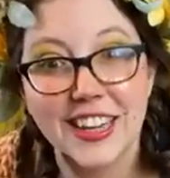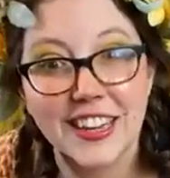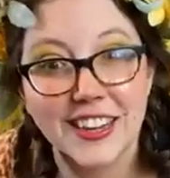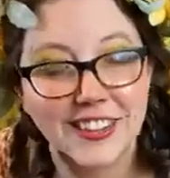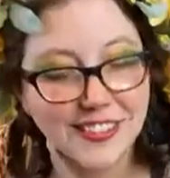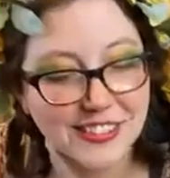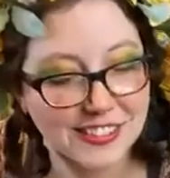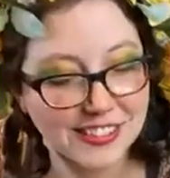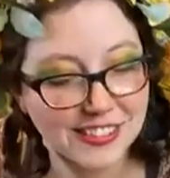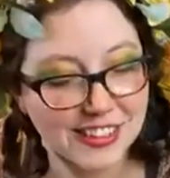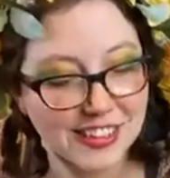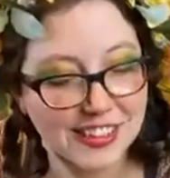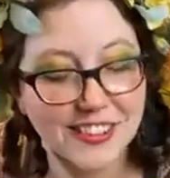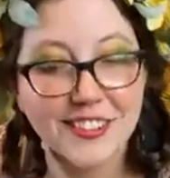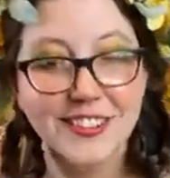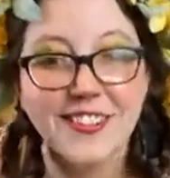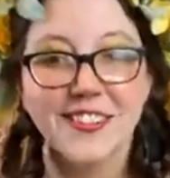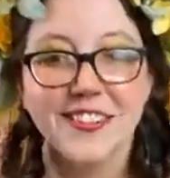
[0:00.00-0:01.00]
I
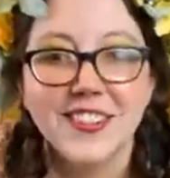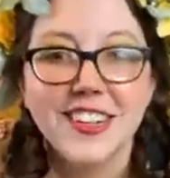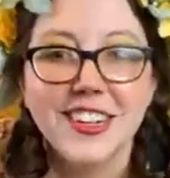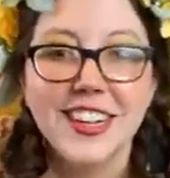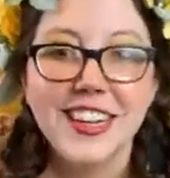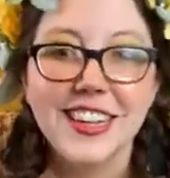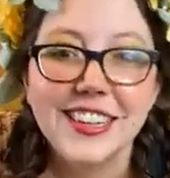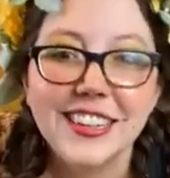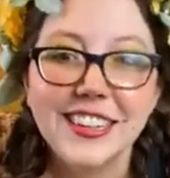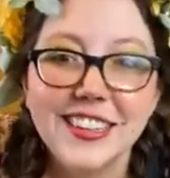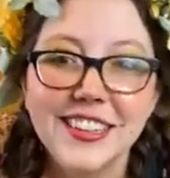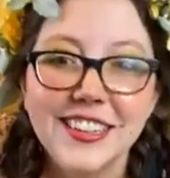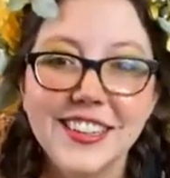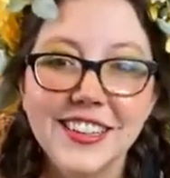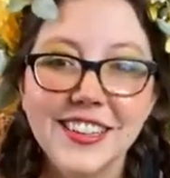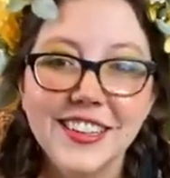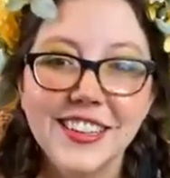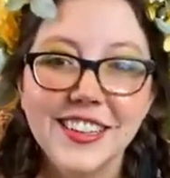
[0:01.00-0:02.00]
don't know why.
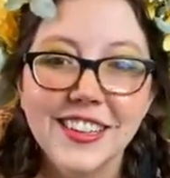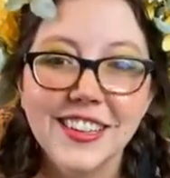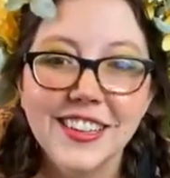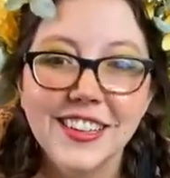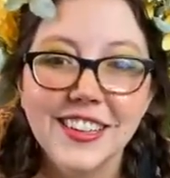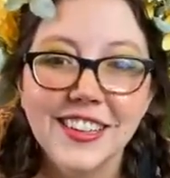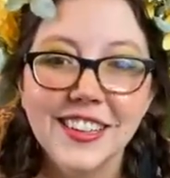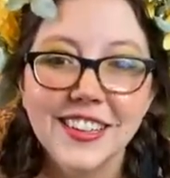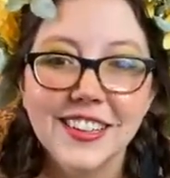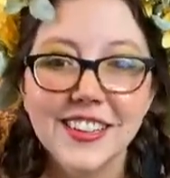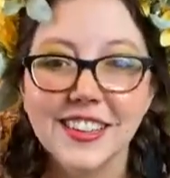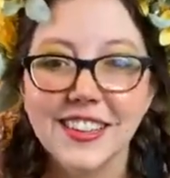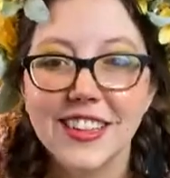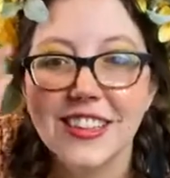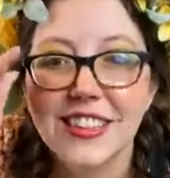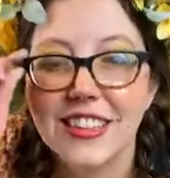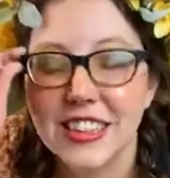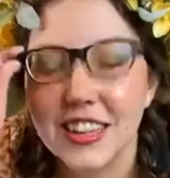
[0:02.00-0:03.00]

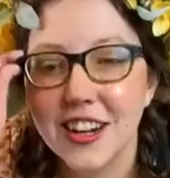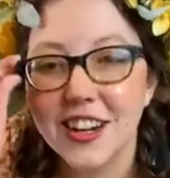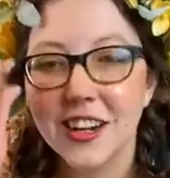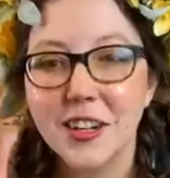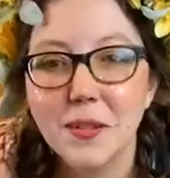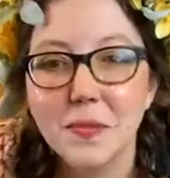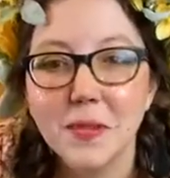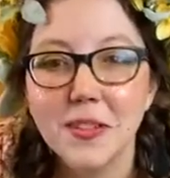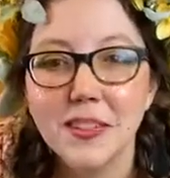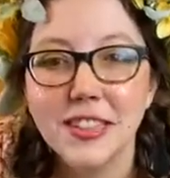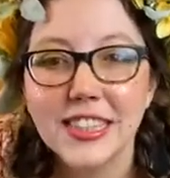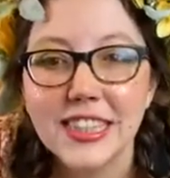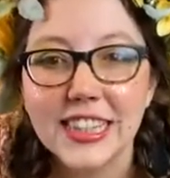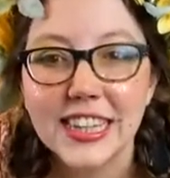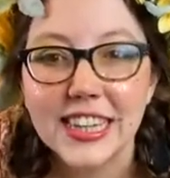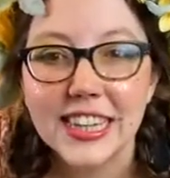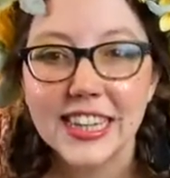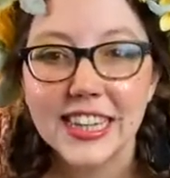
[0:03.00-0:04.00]
Let's see. Herbal
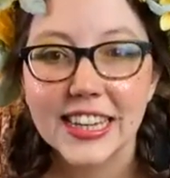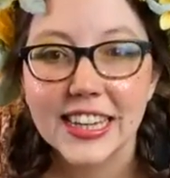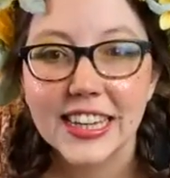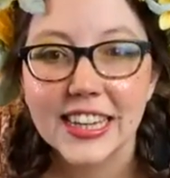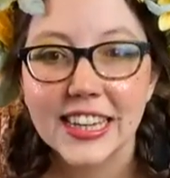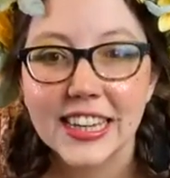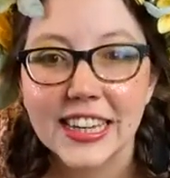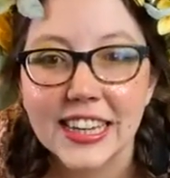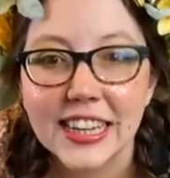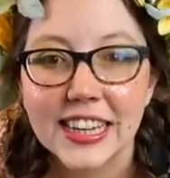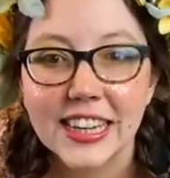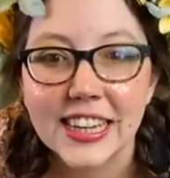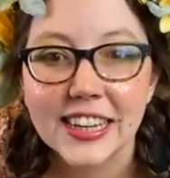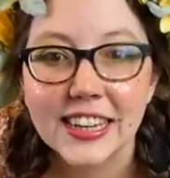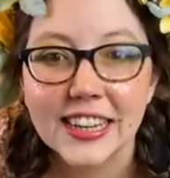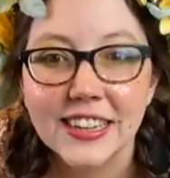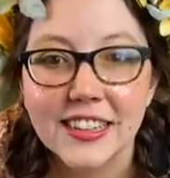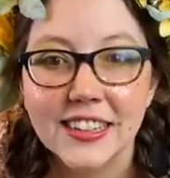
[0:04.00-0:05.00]

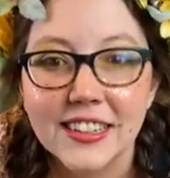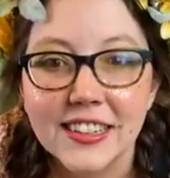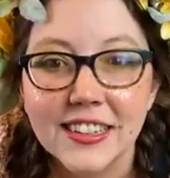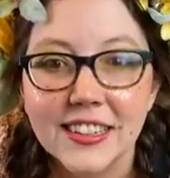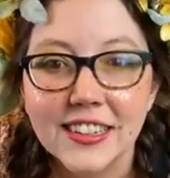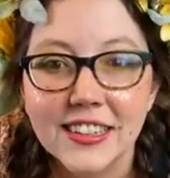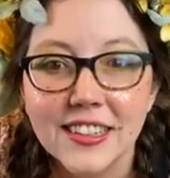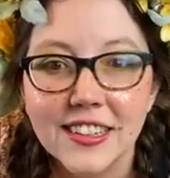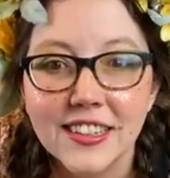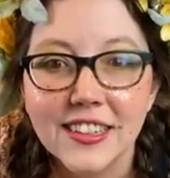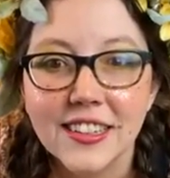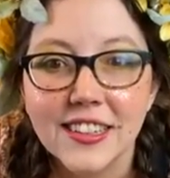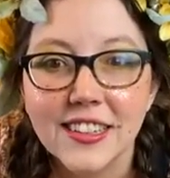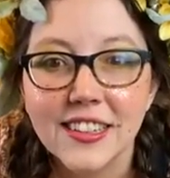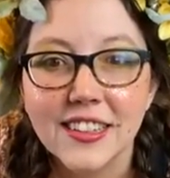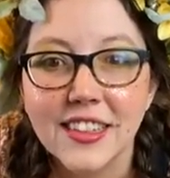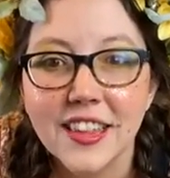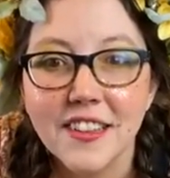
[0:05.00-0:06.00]
tea.
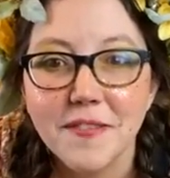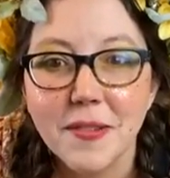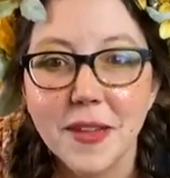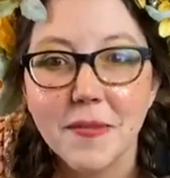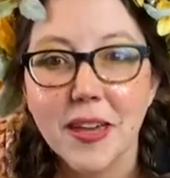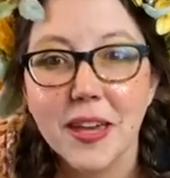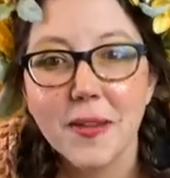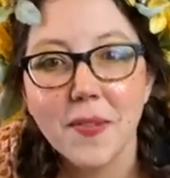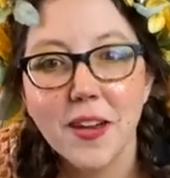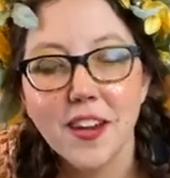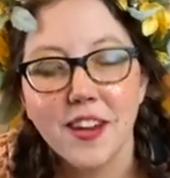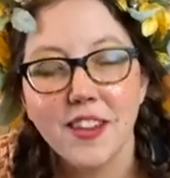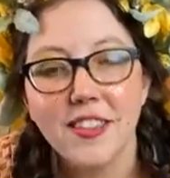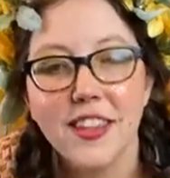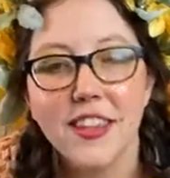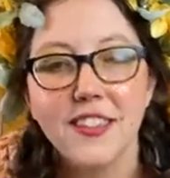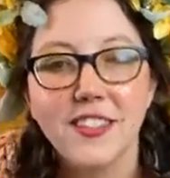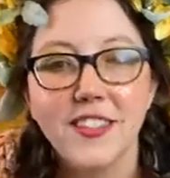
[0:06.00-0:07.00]
Love my makeup. Oh,
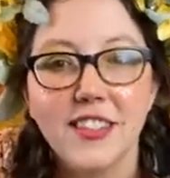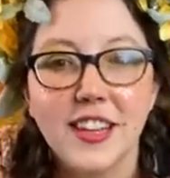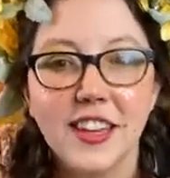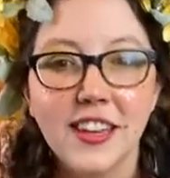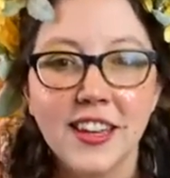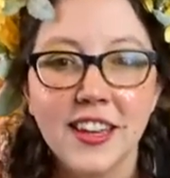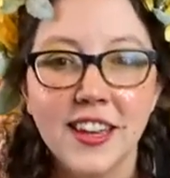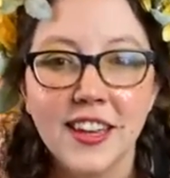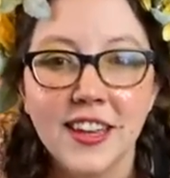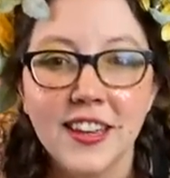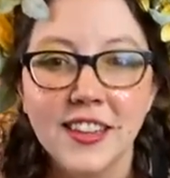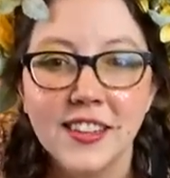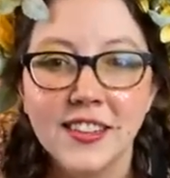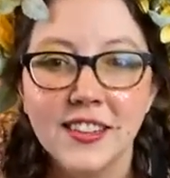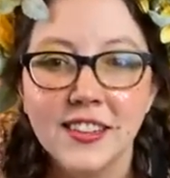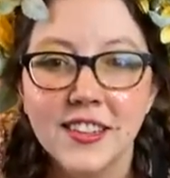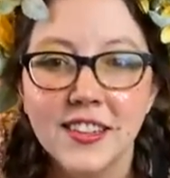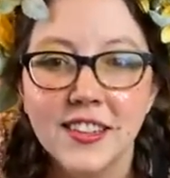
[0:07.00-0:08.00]
thanks, Shayna.
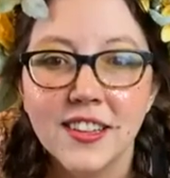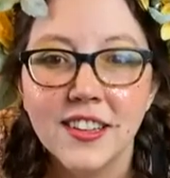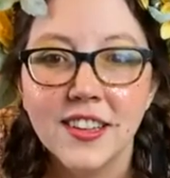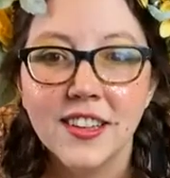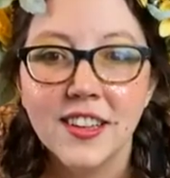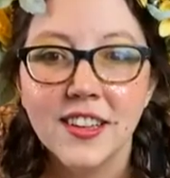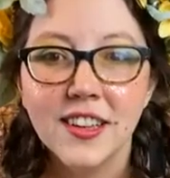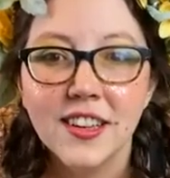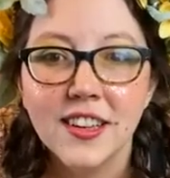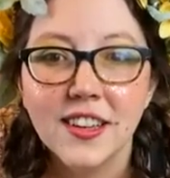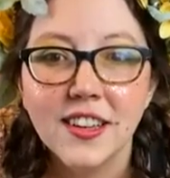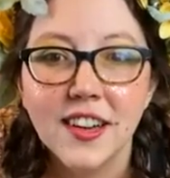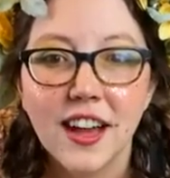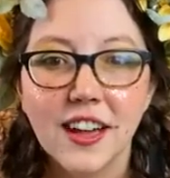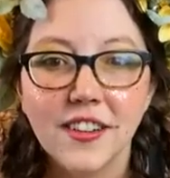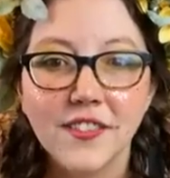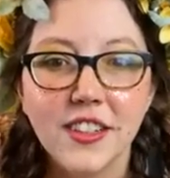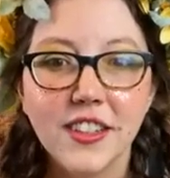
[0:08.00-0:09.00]

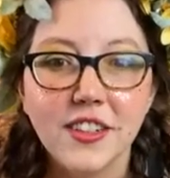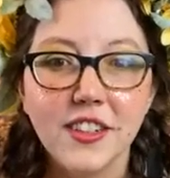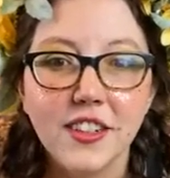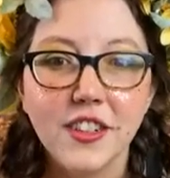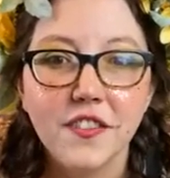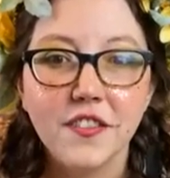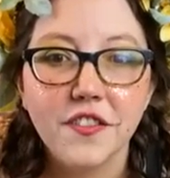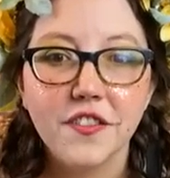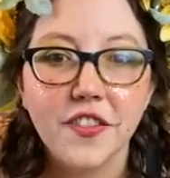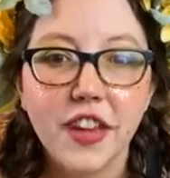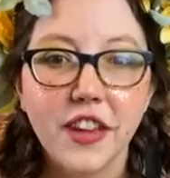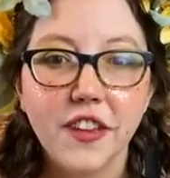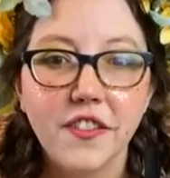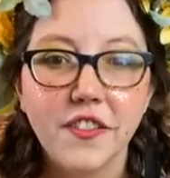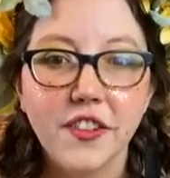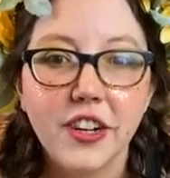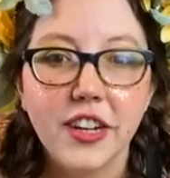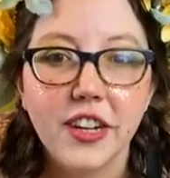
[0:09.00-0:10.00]
Coffee is your
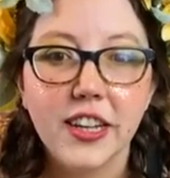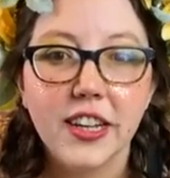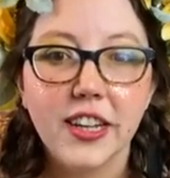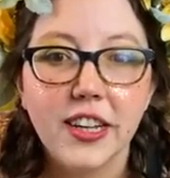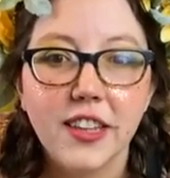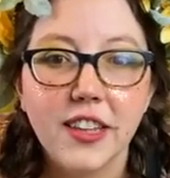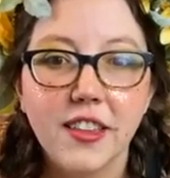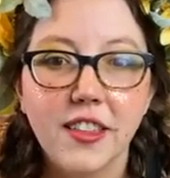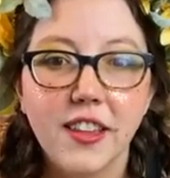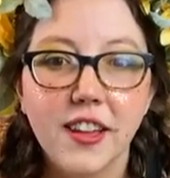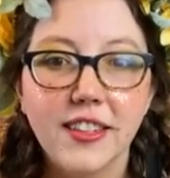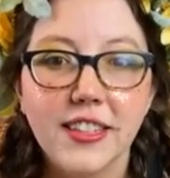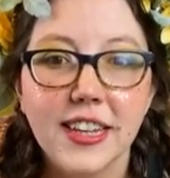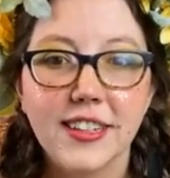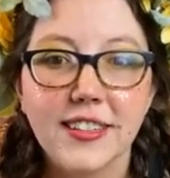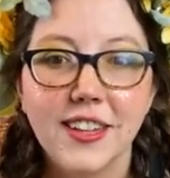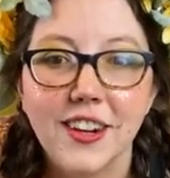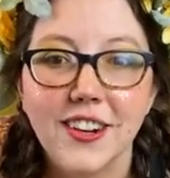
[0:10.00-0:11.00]
favorite.
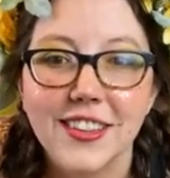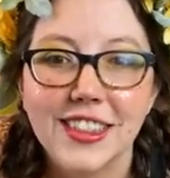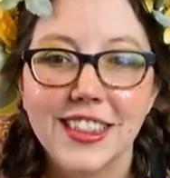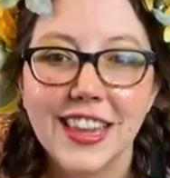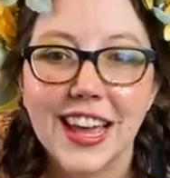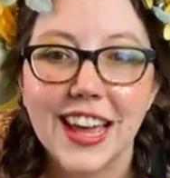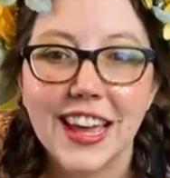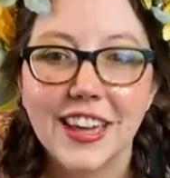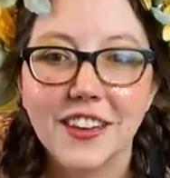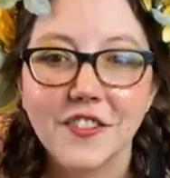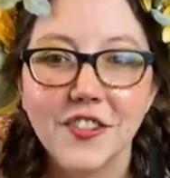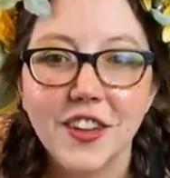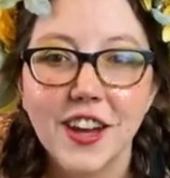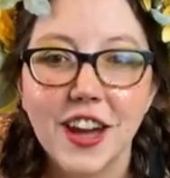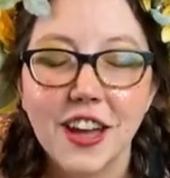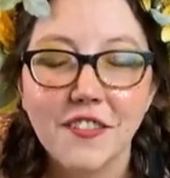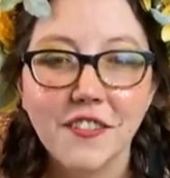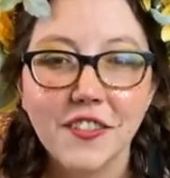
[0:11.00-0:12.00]
Lattes are life.
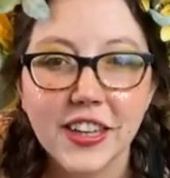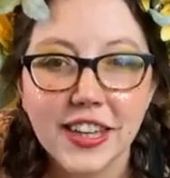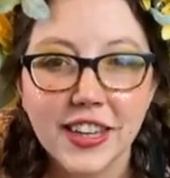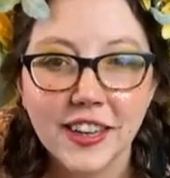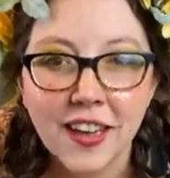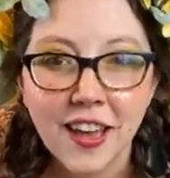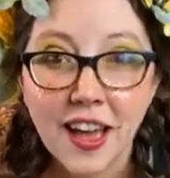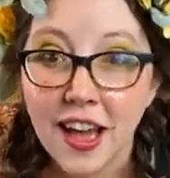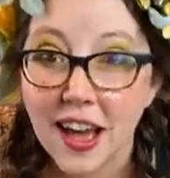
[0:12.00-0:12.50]
Coffee.